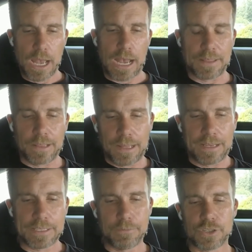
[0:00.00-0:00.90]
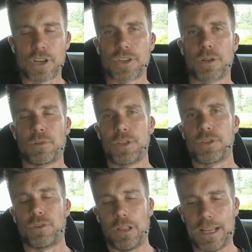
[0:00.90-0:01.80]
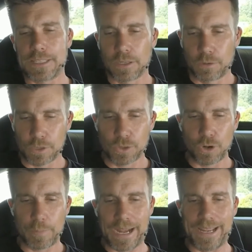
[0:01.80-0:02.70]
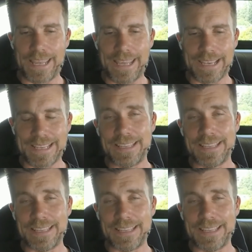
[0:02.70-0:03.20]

Uh, the last demonstration I want to do, or the last thing I want to talk about here,